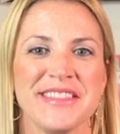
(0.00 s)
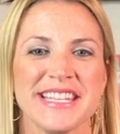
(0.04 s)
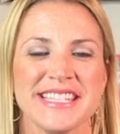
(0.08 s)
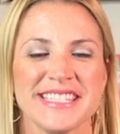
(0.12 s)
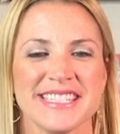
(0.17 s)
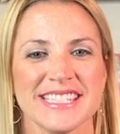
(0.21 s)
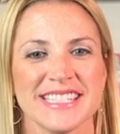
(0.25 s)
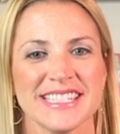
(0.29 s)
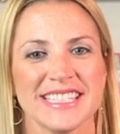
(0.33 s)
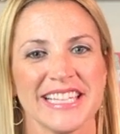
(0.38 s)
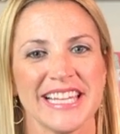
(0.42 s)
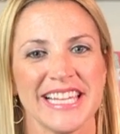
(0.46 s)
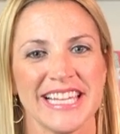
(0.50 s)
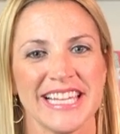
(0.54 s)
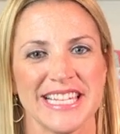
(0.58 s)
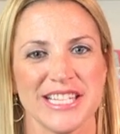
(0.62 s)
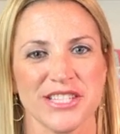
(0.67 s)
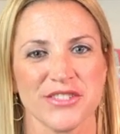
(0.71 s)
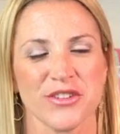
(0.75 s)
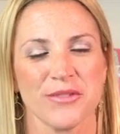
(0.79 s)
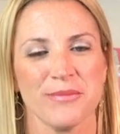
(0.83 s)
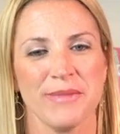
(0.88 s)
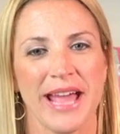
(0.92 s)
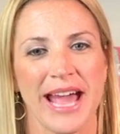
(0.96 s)
This is
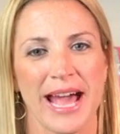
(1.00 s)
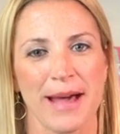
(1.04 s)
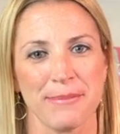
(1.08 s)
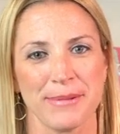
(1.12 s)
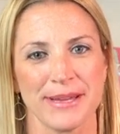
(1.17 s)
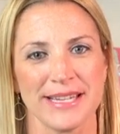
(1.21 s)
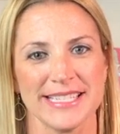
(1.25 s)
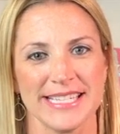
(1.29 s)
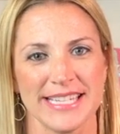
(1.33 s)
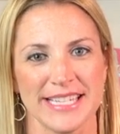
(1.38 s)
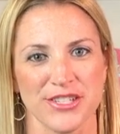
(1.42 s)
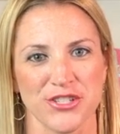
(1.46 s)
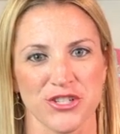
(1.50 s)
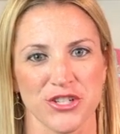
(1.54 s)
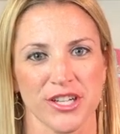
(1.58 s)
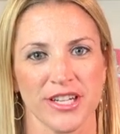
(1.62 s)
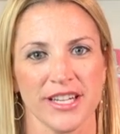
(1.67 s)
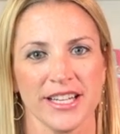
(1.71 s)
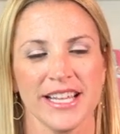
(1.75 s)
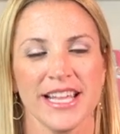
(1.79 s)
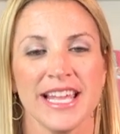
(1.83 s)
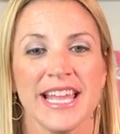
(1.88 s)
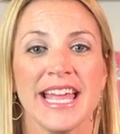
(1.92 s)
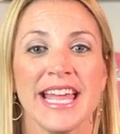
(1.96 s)
Liz from The Happy Teacher,
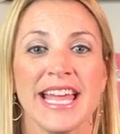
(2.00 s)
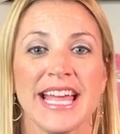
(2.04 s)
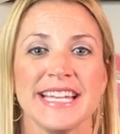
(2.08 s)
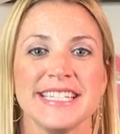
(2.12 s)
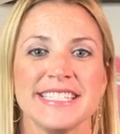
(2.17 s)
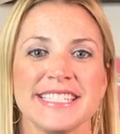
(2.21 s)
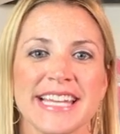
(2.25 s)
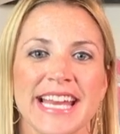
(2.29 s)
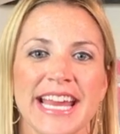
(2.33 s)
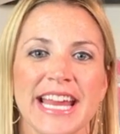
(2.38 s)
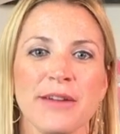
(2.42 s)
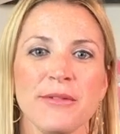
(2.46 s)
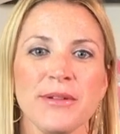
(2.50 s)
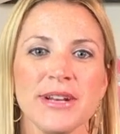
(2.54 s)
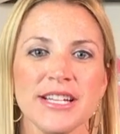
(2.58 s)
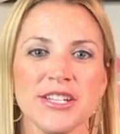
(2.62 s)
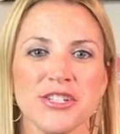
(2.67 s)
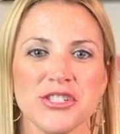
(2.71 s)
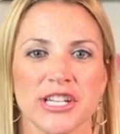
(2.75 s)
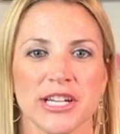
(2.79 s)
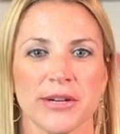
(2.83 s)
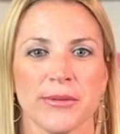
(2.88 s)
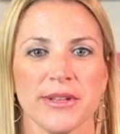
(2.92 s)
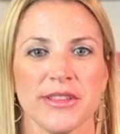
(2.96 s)
and today I want
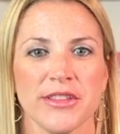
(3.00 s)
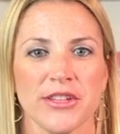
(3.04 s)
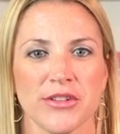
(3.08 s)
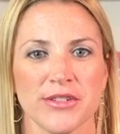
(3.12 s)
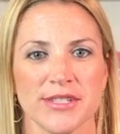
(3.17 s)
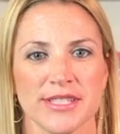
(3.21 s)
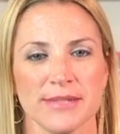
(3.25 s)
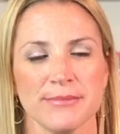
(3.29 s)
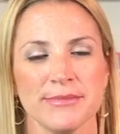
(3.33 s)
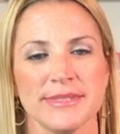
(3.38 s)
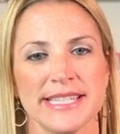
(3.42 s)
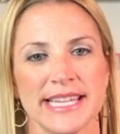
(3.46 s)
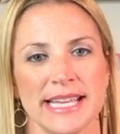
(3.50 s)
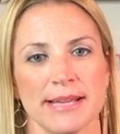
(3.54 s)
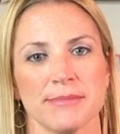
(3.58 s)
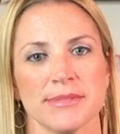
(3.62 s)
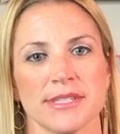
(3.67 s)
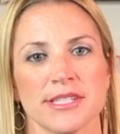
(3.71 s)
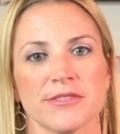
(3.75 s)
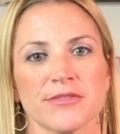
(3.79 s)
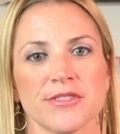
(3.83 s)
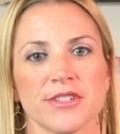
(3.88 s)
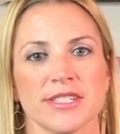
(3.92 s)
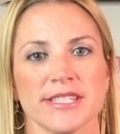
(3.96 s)
to share with you some
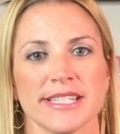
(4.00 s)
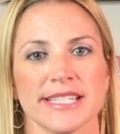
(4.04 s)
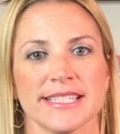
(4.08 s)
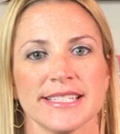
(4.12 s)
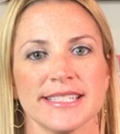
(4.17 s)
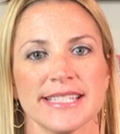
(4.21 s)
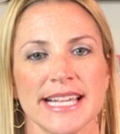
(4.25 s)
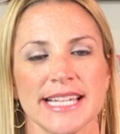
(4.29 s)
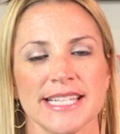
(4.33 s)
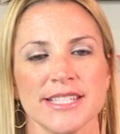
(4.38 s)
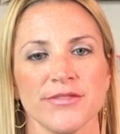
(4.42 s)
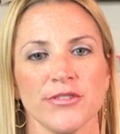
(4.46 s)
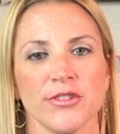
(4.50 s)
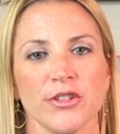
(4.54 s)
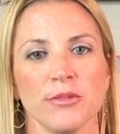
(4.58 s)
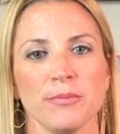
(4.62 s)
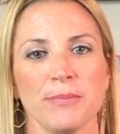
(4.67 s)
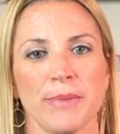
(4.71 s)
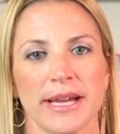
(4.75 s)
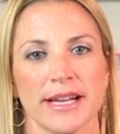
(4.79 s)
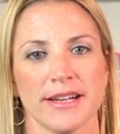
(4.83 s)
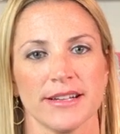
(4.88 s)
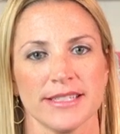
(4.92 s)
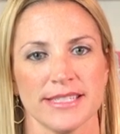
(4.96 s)
tips for successful
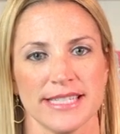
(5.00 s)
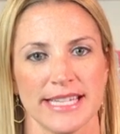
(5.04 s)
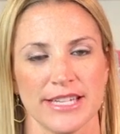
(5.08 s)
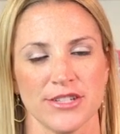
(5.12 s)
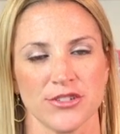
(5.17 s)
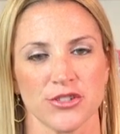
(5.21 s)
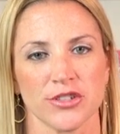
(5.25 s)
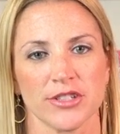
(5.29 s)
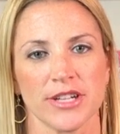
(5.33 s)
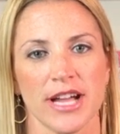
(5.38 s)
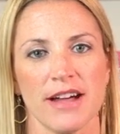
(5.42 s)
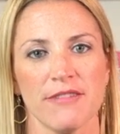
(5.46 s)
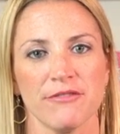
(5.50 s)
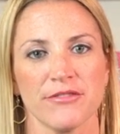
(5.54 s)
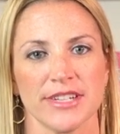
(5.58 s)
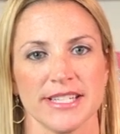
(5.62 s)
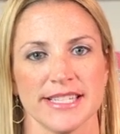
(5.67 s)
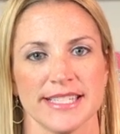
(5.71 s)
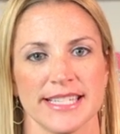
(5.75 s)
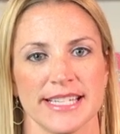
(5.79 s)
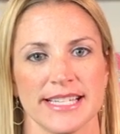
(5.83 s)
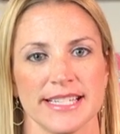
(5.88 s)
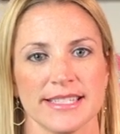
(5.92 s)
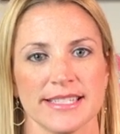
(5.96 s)
parent teacher
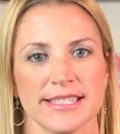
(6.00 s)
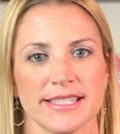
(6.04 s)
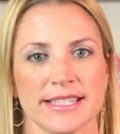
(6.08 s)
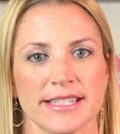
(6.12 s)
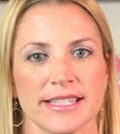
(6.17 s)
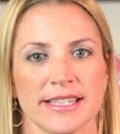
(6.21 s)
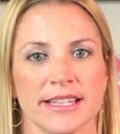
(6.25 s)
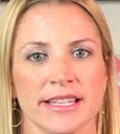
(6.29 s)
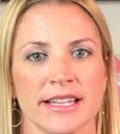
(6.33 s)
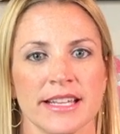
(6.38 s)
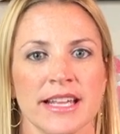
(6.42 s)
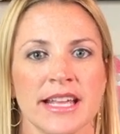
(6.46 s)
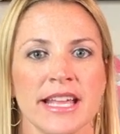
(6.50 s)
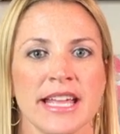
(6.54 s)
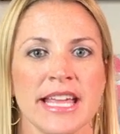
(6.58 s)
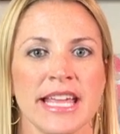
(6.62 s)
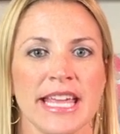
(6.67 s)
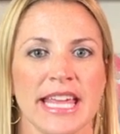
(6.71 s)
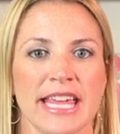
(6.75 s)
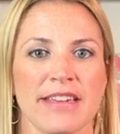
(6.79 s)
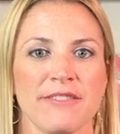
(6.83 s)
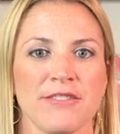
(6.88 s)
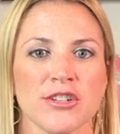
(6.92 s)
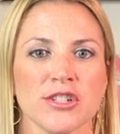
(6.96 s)
conferences.
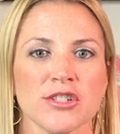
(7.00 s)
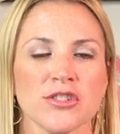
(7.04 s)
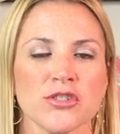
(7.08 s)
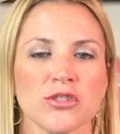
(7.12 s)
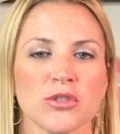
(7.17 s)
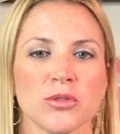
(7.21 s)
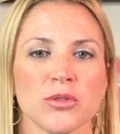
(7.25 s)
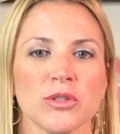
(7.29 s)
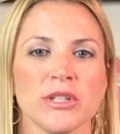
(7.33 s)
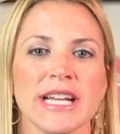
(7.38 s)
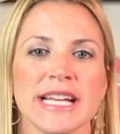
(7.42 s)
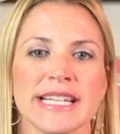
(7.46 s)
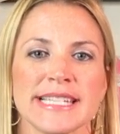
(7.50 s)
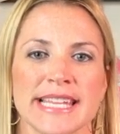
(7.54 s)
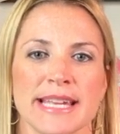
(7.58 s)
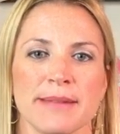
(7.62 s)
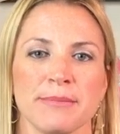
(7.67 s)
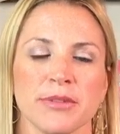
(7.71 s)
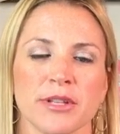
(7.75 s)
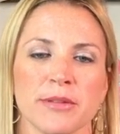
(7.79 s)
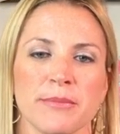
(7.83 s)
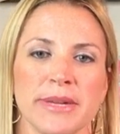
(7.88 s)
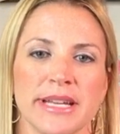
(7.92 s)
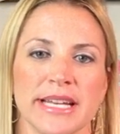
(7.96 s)
If your school has
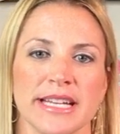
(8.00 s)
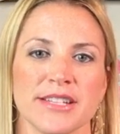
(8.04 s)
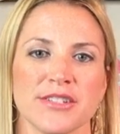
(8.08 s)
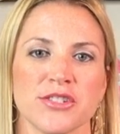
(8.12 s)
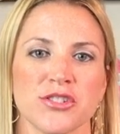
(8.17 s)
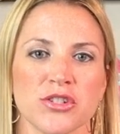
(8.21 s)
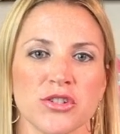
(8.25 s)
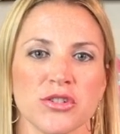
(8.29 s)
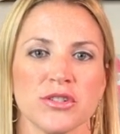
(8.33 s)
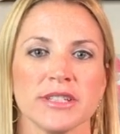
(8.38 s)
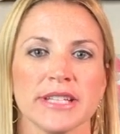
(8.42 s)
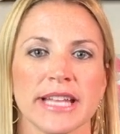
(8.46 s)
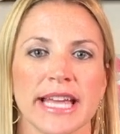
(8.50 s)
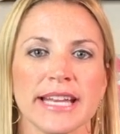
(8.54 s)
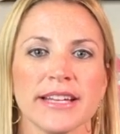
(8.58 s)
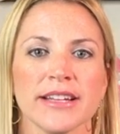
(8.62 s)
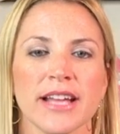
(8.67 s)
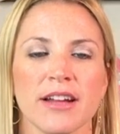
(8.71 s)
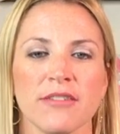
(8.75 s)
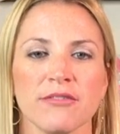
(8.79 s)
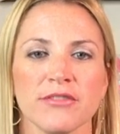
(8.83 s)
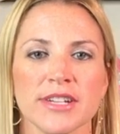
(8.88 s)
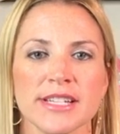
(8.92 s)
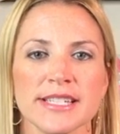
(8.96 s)
implemented student led
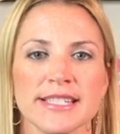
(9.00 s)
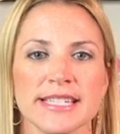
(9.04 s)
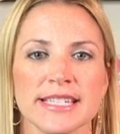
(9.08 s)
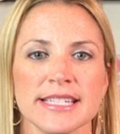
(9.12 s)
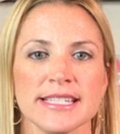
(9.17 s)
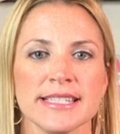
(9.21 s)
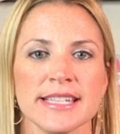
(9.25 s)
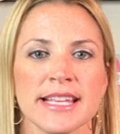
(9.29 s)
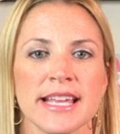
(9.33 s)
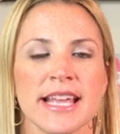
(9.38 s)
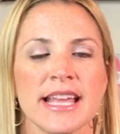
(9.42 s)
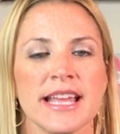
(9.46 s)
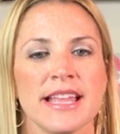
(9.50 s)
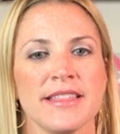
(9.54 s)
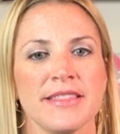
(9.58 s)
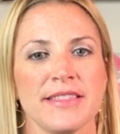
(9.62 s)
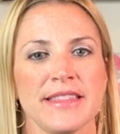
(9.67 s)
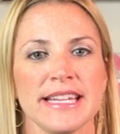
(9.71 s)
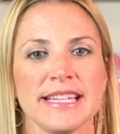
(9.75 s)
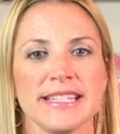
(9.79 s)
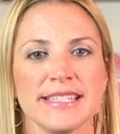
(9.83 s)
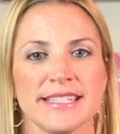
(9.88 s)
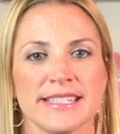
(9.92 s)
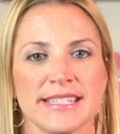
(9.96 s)
conferences,
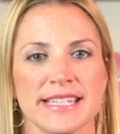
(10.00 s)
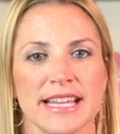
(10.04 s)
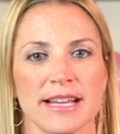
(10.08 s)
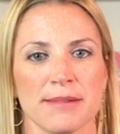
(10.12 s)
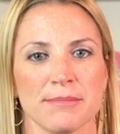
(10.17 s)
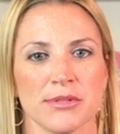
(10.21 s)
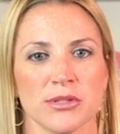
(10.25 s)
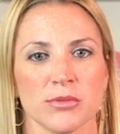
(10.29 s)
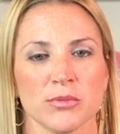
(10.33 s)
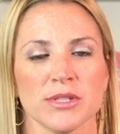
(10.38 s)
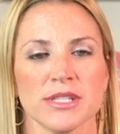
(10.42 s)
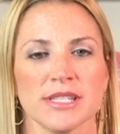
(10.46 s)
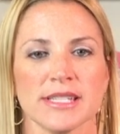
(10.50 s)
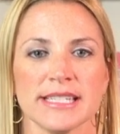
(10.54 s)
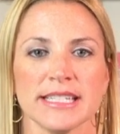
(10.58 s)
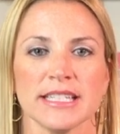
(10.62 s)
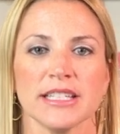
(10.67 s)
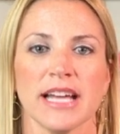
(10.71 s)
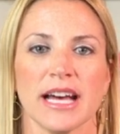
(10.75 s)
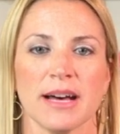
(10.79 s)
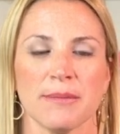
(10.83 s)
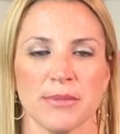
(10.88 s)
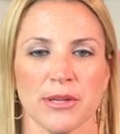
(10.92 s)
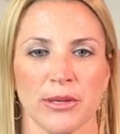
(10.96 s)
these tips will
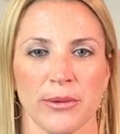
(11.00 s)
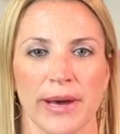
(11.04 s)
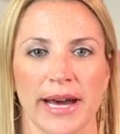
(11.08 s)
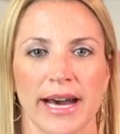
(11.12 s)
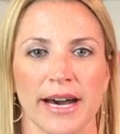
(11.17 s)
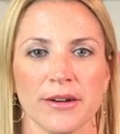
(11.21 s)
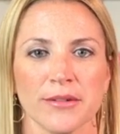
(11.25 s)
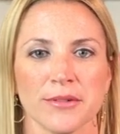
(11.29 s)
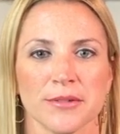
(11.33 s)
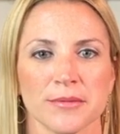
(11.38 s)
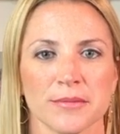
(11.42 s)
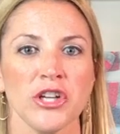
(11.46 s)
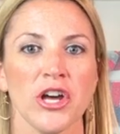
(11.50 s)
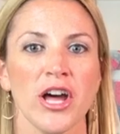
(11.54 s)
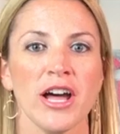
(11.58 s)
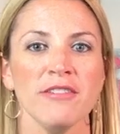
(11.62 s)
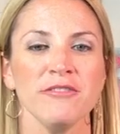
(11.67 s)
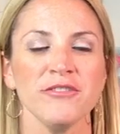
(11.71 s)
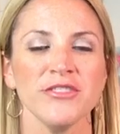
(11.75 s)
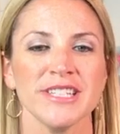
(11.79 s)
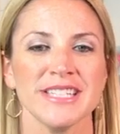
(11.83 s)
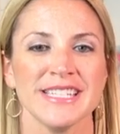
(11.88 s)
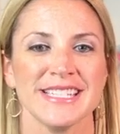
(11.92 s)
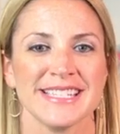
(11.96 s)
still help you out.
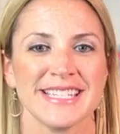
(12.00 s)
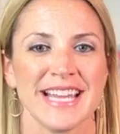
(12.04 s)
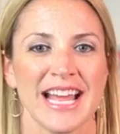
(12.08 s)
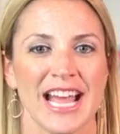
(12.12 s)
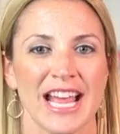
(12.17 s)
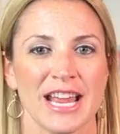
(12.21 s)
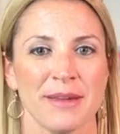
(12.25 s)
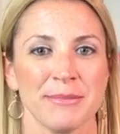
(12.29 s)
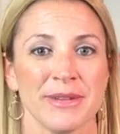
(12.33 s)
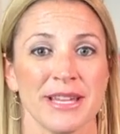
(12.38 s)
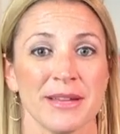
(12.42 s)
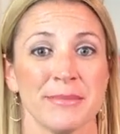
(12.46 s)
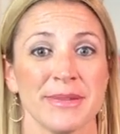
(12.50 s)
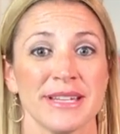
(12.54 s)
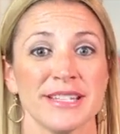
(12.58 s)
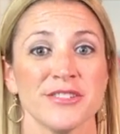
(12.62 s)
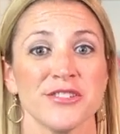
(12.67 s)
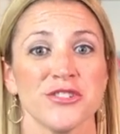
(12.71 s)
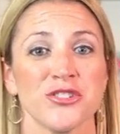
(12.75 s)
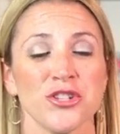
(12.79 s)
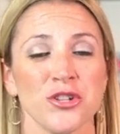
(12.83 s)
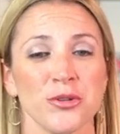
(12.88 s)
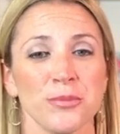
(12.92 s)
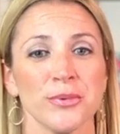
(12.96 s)
Conference time can be
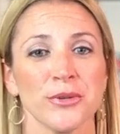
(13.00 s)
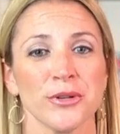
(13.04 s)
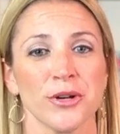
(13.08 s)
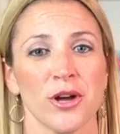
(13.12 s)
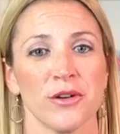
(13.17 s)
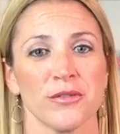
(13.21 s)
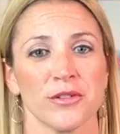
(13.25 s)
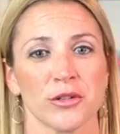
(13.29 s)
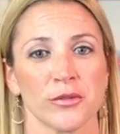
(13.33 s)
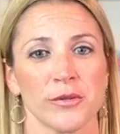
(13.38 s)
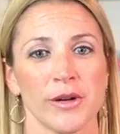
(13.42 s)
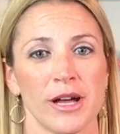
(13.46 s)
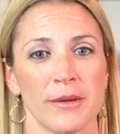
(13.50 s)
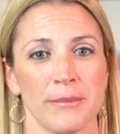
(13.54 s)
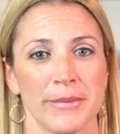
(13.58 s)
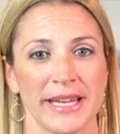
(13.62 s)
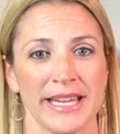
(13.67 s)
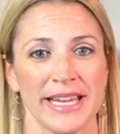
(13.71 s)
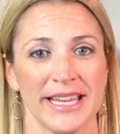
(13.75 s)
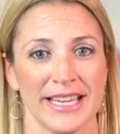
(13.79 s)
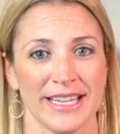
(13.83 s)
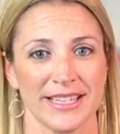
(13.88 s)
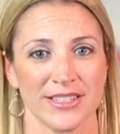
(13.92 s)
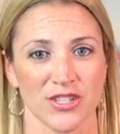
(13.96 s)
super
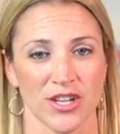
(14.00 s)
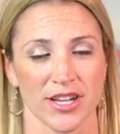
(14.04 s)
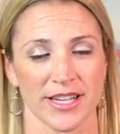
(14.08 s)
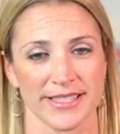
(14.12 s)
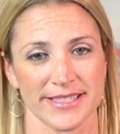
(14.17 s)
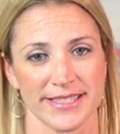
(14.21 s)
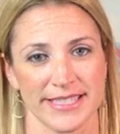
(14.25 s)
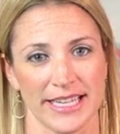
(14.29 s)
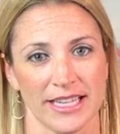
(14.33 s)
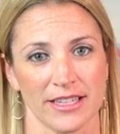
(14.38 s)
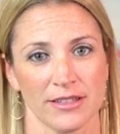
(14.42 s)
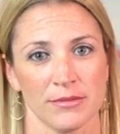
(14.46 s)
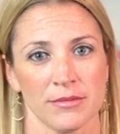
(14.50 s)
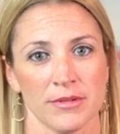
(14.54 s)
overwhelming and exhausting.